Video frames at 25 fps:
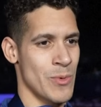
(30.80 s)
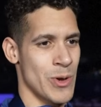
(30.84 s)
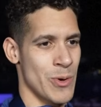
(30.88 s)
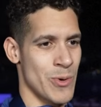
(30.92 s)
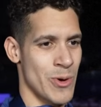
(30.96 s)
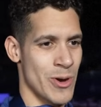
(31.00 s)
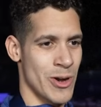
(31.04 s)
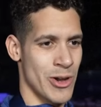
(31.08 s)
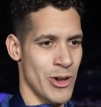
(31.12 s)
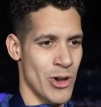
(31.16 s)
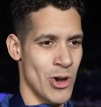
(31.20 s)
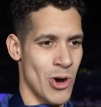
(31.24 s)
we
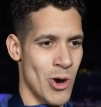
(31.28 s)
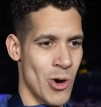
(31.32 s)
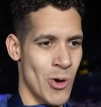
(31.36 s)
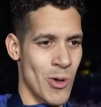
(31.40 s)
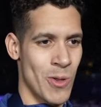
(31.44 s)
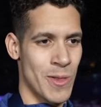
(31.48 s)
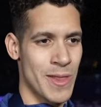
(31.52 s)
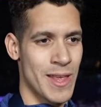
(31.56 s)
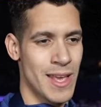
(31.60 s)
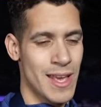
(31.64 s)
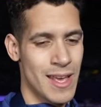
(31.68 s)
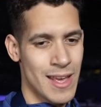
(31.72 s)
won
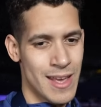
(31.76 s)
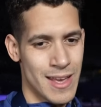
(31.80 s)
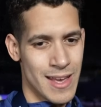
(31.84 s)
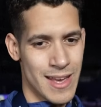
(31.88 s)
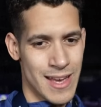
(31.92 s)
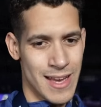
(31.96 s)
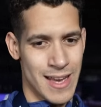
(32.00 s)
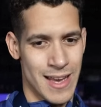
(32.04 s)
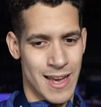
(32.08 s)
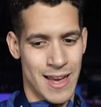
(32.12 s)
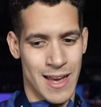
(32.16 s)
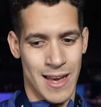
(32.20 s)
gold
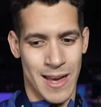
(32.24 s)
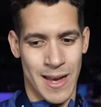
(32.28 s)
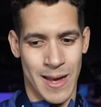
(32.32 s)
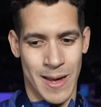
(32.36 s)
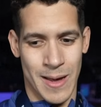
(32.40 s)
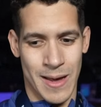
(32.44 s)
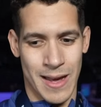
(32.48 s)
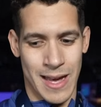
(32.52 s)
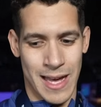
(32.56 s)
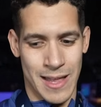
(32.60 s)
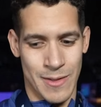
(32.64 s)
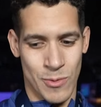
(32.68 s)

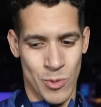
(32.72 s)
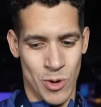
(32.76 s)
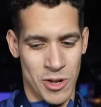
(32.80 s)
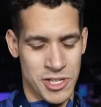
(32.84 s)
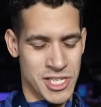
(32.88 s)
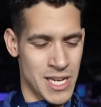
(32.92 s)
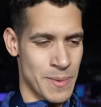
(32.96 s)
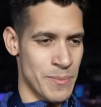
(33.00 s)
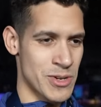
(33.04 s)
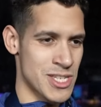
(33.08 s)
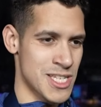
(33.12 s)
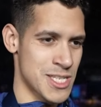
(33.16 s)
at World
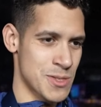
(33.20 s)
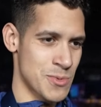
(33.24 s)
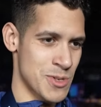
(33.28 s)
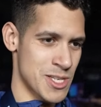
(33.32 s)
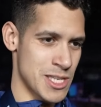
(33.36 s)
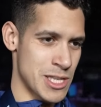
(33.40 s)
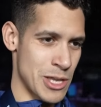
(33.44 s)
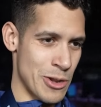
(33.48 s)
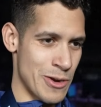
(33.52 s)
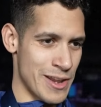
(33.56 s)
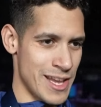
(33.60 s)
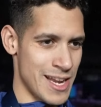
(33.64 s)
Championships
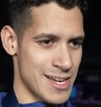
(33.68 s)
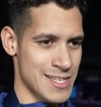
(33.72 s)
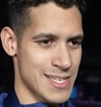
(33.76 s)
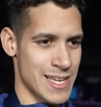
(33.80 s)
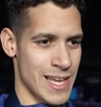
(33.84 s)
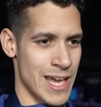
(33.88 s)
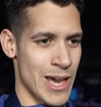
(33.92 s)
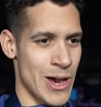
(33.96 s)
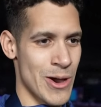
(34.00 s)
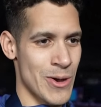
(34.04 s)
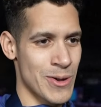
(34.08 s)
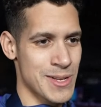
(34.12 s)
was 30 years
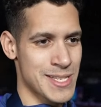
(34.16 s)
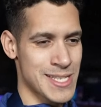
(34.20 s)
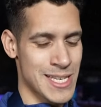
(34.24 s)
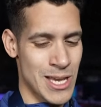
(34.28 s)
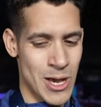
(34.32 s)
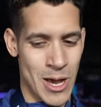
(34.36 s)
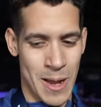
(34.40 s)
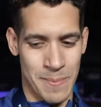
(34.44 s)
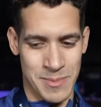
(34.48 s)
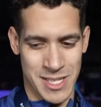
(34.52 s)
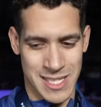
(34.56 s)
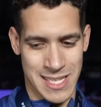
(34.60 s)
ago.
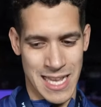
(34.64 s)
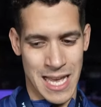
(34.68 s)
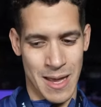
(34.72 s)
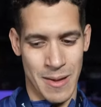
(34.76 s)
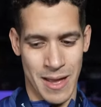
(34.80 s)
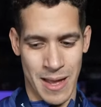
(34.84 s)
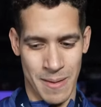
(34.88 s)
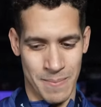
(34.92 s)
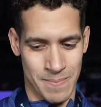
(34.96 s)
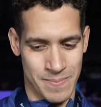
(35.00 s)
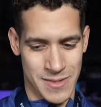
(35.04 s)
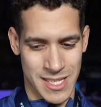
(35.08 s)
So I'm
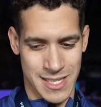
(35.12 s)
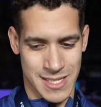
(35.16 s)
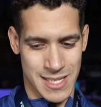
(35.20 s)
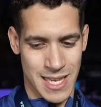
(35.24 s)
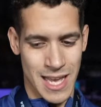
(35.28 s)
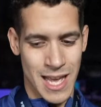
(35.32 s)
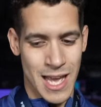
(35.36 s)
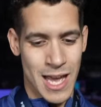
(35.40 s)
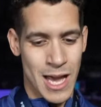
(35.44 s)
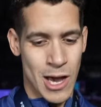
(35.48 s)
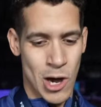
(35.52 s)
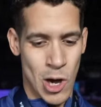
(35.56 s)
just
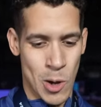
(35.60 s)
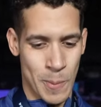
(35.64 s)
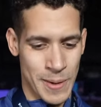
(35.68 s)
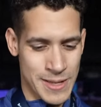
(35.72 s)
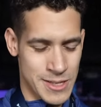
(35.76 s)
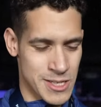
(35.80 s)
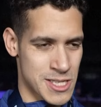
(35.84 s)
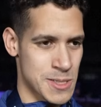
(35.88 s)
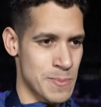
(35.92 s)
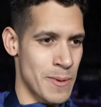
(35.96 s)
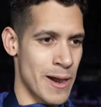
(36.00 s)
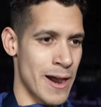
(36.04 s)

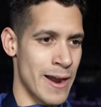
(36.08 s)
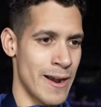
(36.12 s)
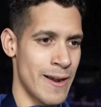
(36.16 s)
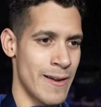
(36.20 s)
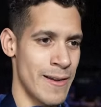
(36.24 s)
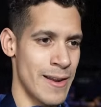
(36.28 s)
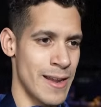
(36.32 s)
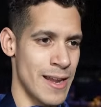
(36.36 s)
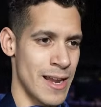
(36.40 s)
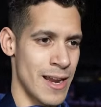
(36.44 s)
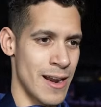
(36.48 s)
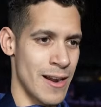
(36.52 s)
hoping to
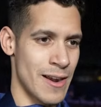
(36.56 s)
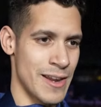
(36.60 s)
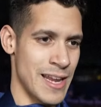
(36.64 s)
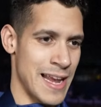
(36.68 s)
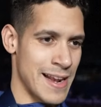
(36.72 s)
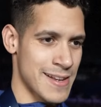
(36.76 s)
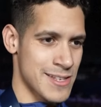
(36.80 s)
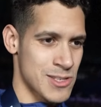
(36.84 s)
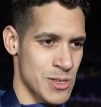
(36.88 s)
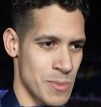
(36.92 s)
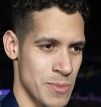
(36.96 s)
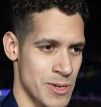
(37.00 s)
inspire
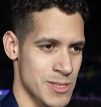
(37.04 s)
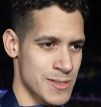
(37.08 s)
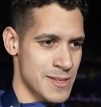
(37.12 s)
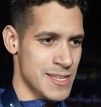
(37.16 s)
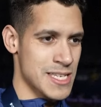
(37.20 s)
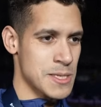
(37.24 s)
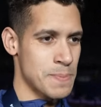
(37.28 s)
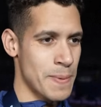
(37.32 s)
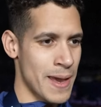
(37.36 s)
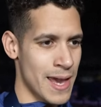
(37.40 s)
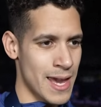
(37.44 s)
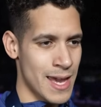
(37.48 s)
young swimmers
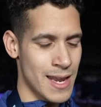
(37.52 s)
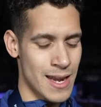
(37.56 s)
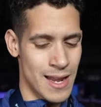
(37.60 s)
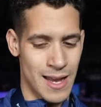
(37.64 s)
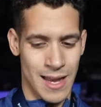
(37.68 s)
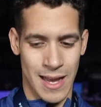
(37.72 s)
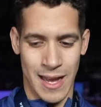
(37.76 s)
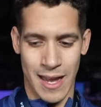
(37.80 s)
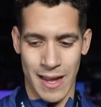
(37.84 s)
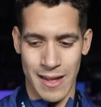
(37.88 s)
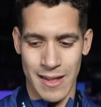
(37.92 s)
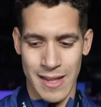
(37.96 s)
in Spain,
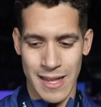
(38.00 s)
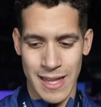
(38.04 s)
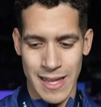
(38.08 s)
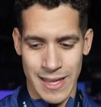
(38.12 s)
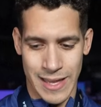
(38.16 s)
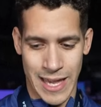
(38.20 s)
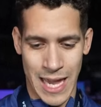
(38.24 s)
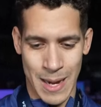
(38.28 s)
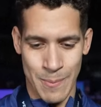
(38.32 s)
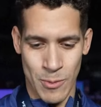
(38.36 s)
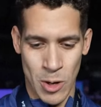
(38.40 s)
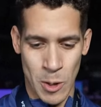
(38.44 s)

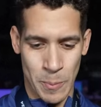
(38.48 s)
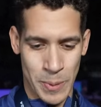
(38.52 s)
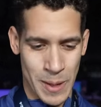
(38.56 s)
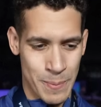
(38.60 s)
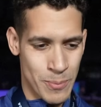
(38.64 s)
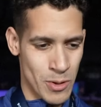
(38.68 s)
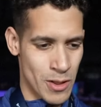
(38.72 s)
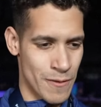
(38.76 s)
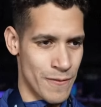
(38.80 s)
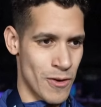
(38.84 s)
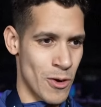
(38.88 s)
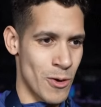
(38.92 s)
get more
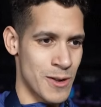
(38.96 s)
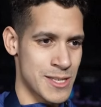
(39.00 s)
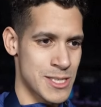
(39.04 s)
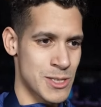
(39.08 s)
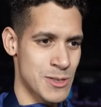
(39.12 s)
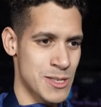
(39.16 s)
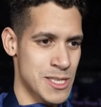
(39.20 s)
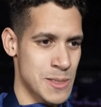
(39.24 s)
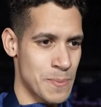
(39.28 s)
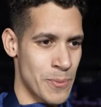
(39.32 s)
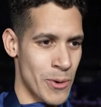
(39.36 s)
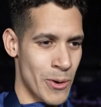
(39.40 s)
people involved
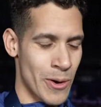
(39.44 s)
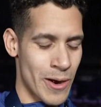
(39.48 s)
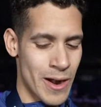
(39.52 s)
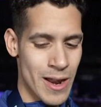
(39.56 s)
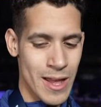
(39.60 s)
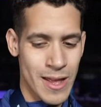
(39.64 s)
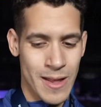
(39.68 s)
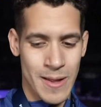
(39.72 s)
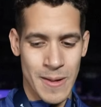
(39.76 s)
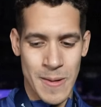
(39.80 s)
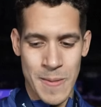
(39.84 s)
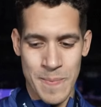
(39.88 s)
into the
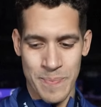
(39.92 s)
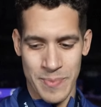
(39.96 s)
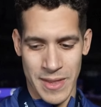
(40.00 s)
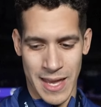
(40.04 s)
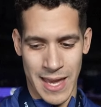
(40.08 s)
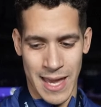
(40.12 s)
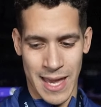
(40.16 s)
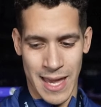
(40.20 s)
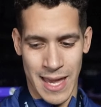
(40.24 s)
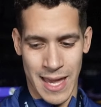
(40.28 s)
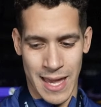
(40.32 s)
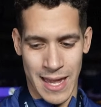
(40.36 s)
sport,
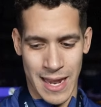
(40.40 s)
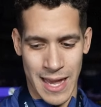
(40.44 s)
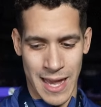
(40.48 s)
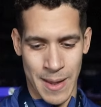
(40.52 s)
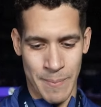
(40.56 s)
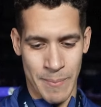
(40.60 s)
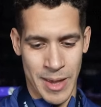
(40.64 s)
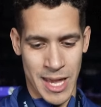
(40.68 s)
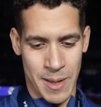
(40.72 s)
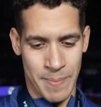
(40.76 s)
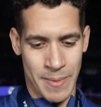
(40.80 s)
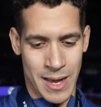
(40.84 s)

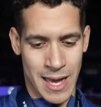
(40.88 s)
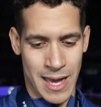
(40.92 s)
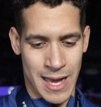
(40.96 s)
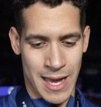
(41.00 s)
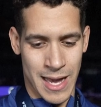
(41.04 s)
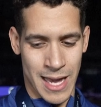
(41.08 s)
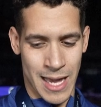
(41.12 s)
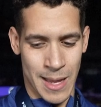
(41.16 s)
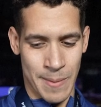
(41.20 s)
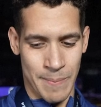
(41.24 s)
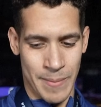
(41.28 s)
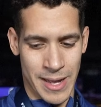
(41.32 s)
and make
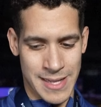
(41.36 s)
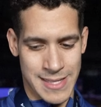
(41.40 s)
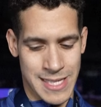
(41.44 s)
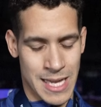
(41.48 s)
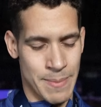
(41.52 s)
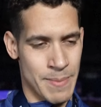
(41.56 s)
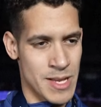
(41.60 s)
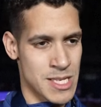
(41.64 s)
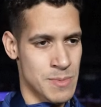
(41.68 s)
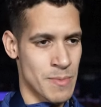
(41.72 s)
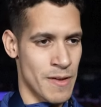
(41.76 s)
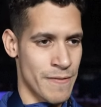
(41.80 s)
my
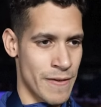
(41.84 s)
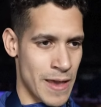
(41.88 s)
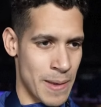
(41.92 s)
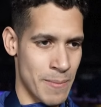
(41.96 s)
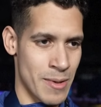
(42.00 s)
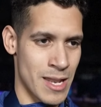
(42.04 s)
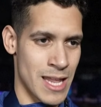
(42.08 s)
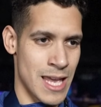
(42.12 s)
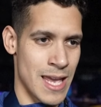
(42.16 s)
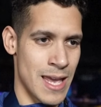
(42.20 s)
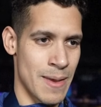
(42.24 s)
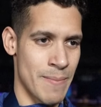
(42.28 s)
teammates, my
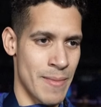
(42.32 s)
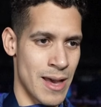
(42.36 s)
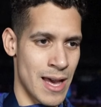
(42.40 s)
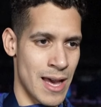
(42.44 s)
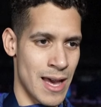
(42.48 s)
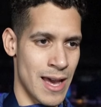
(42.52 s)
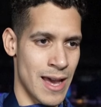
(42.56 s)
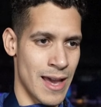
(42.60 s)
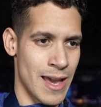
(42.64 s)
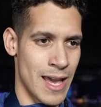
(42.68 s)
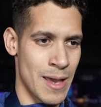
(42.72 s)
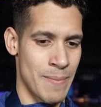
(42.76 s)
family, and
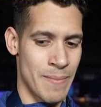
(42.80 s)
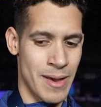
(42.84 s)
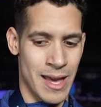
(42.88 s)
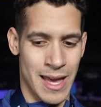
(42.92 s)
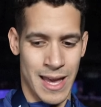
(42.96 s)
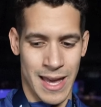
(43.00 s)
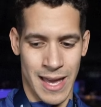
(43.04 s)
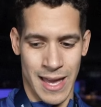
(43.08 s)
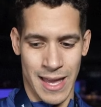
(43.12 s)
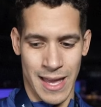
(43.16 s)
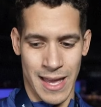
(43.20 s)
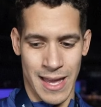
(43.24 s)

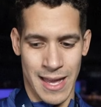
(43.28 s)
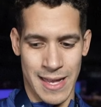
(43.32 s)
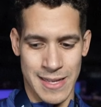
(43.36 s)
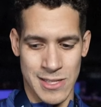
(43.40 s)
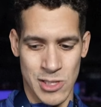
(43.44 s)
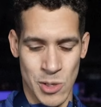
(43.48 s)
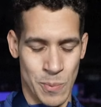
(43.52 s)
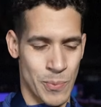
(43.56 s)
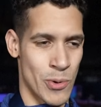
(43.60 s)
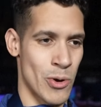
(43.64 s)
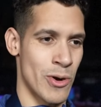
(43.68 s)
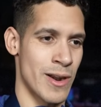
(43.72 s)
my
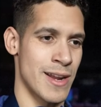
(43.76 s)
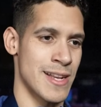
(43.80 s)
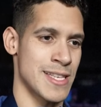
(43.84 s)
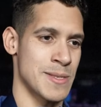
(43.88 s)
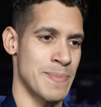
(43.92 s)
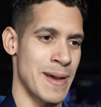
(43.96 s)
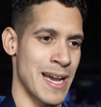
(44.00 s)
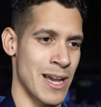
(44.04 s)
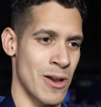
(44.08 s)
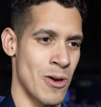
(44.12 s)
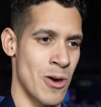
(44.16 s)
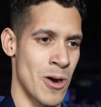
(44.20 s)

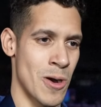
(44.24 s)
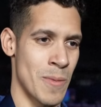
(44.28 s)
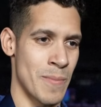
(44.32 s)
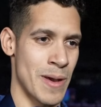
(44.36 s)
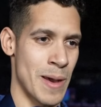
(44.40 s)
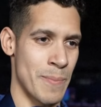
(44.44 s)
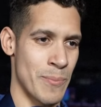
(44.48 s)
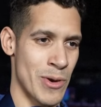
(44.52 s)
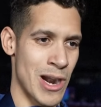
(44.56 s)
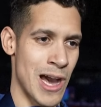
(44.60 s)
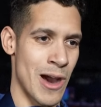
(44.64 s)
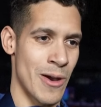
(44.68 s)
supporters back
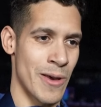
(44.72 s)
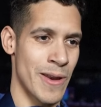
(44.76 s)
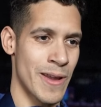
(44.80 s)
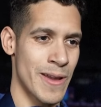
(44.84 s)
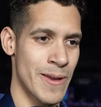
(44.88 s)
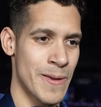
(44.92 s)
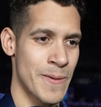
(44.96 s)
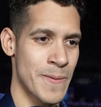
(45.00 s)
home proud.